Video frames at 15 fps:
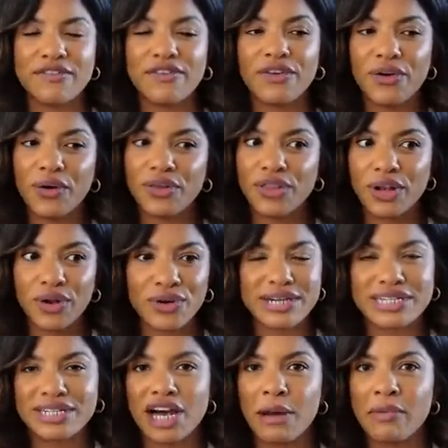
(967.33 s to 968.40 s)
For the
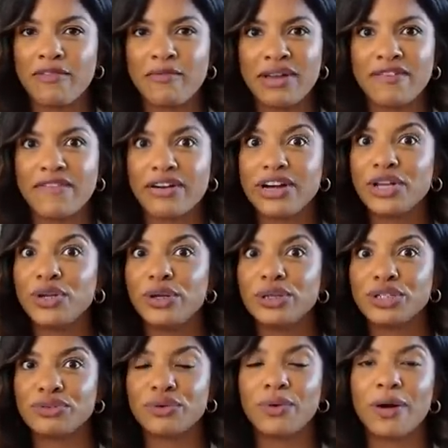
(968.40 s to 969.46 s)
longest time I've been a very
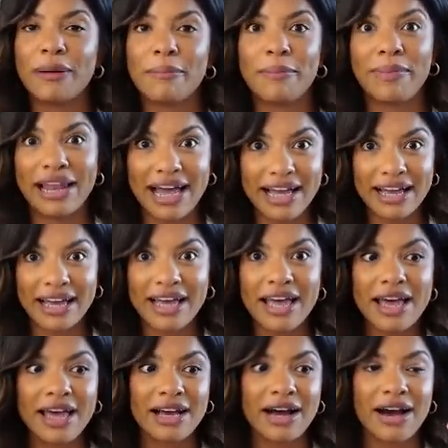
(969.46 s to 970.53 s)
neutral and black
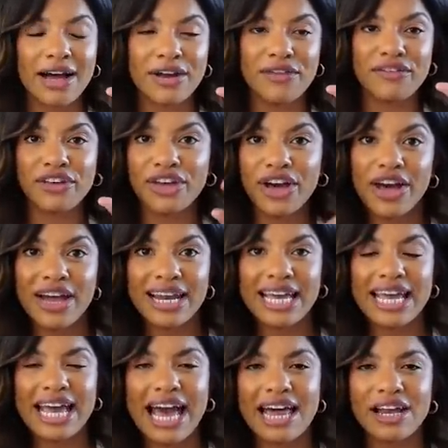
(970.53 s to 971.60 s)
kind of
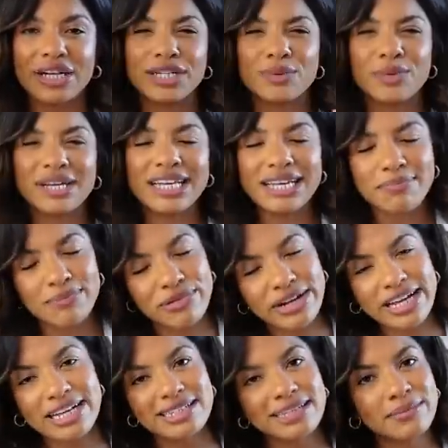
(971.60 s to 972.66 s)
girly, and I just want to
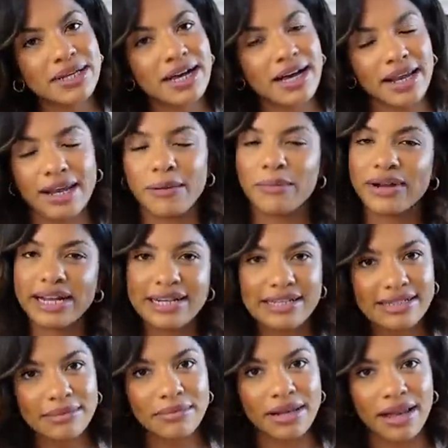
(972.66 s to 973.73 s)
bring in some colour, bring in
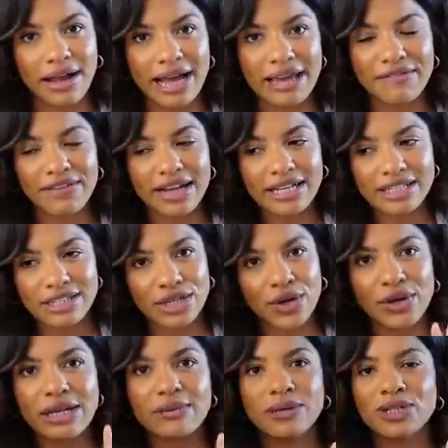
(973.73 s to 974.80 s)
some life, like
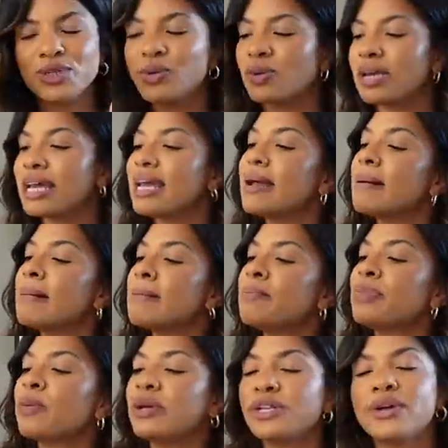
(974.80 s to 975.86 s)
slowly but surely.
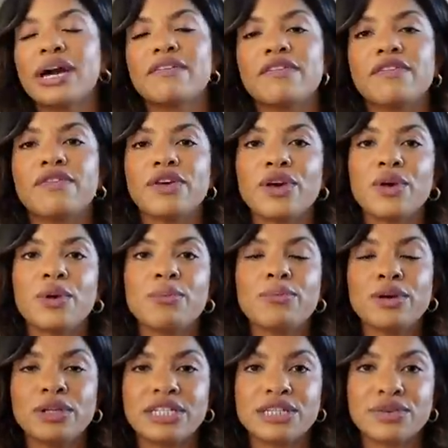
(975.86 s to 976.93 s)
We do have a few
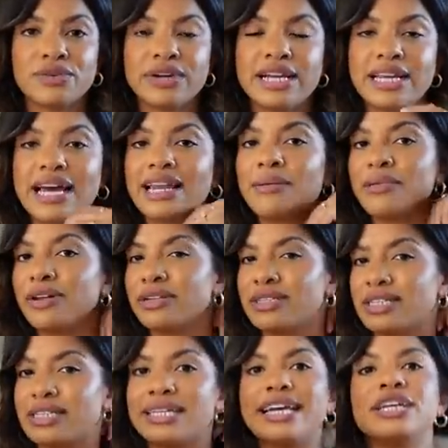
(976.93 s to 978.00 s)
muted green elements,
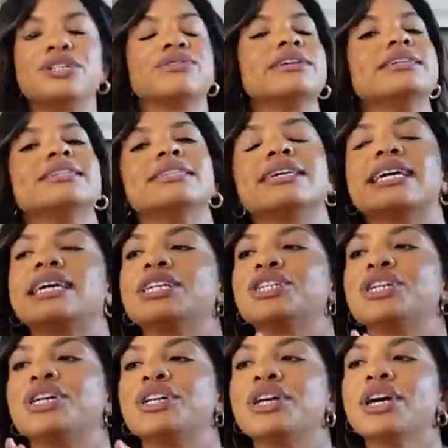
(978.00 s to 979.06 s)
the sage greens in the
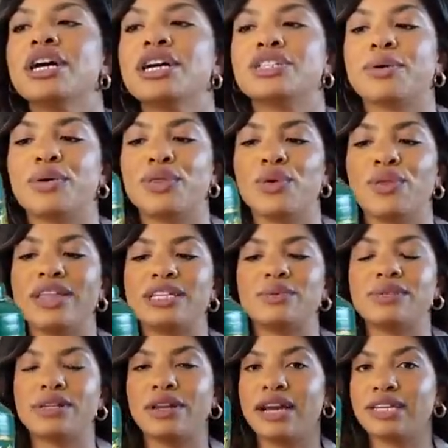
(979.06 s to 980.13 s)
kitchen, so I thought this
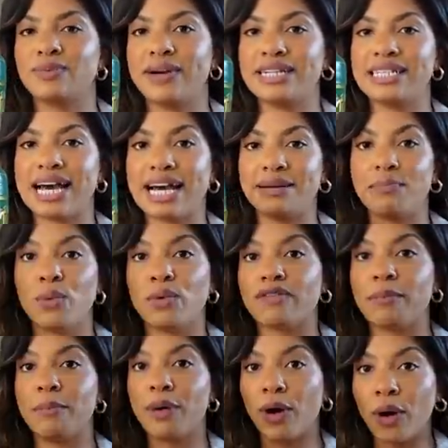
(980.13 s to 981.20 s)
was a nice way to add more of
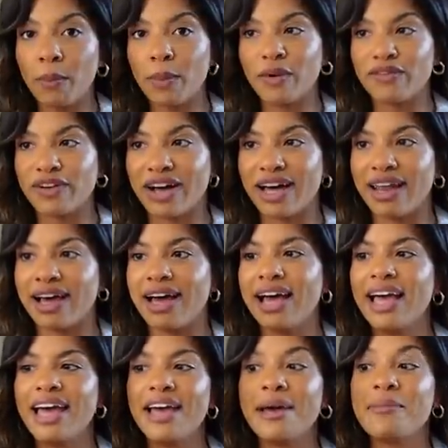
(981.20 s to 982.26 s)
a pop of
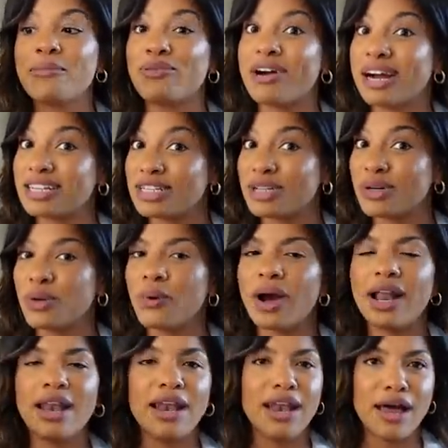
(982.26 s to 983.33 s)
colour. Practical.
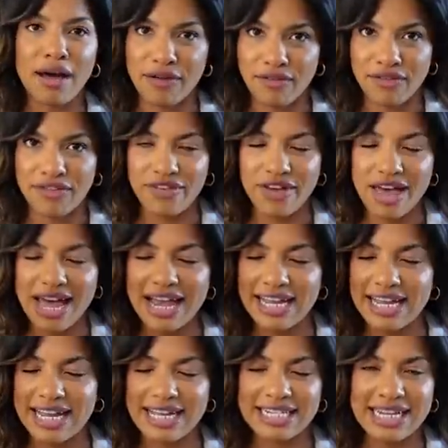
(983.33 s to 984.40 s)
I love
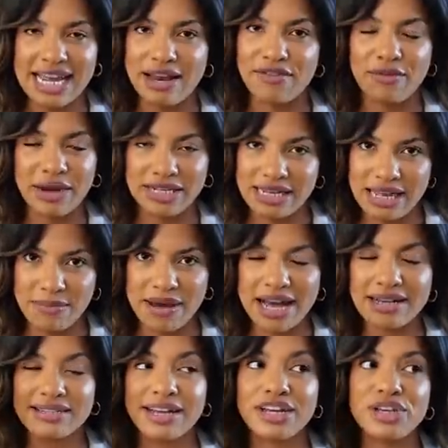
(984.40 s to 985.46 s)
a tin for my tea
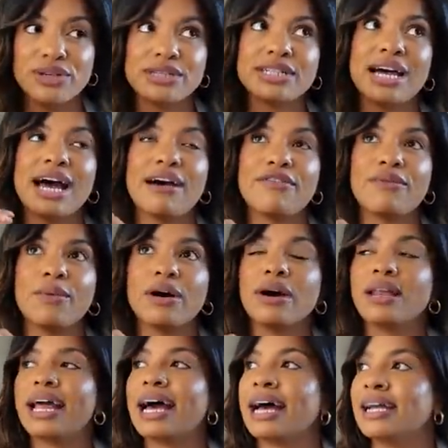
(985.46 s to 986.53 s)
bags. I used to have
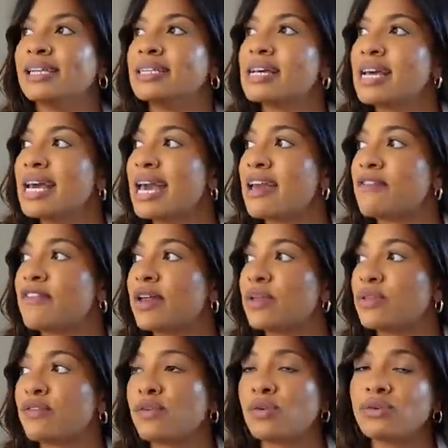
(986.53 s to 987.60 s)
one and it fell
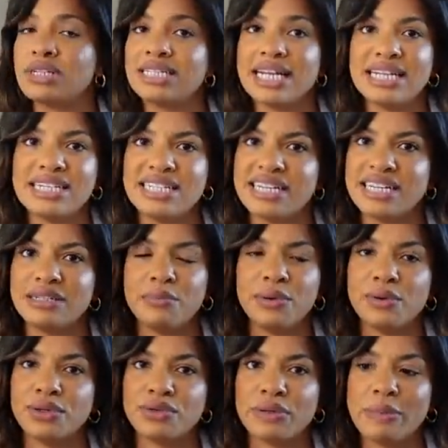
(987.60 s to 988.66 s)
on the floor and dented
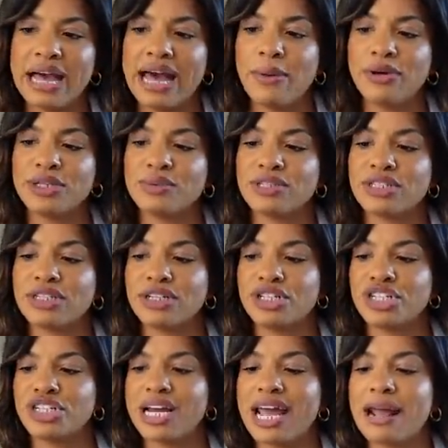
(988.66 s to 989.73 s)
beyond repair, which was such
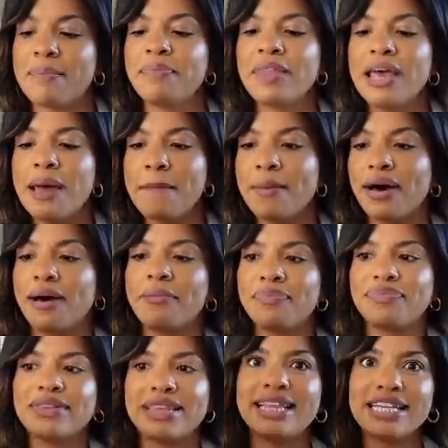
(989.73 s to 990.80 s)
a shame, but
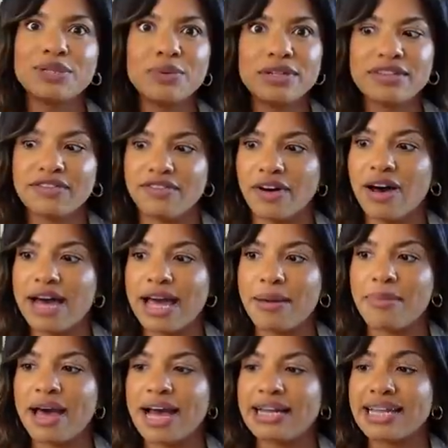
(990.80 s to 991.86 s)
this one's a
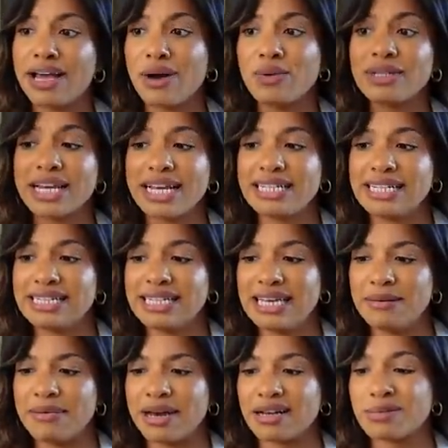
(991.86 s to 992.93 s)
vibe and it holds 80
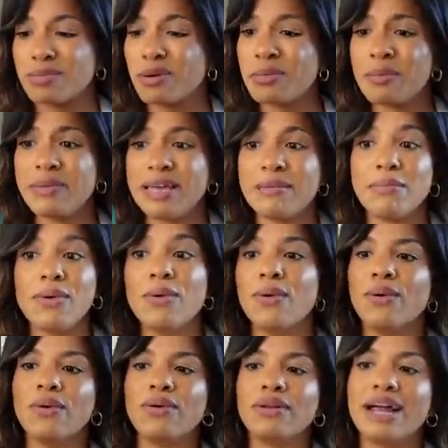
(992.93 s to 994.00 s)
tea bags, probably
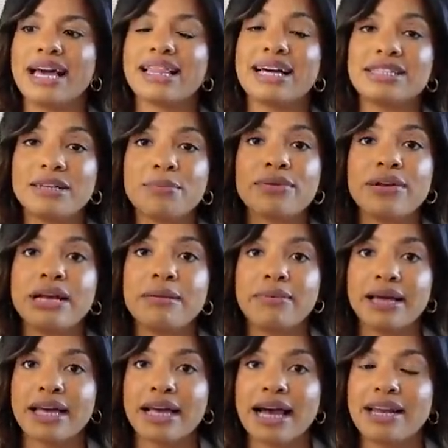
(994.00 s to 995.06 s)
more. Like, that's a pretty
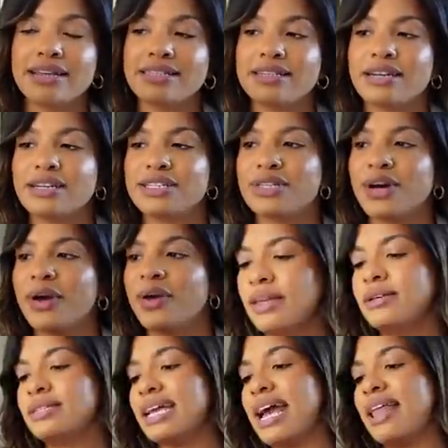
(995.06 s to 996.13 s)
big canister. So
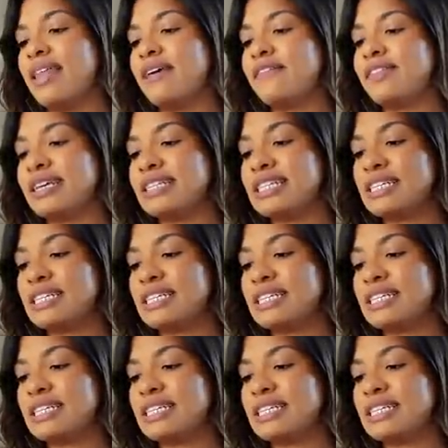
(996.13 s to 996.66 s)
yeah, I love this.